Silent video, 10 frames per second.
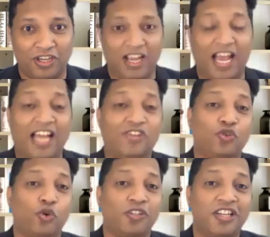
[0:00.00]
has
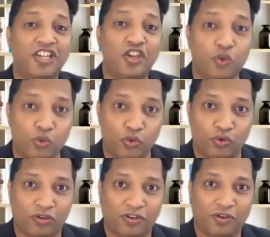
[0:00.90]
chosen you
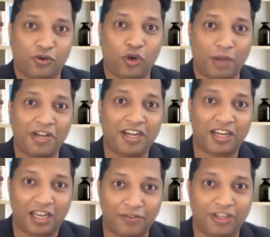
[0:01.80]
to come in and
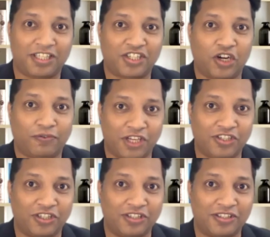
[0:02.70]
deliver such kind of sessions,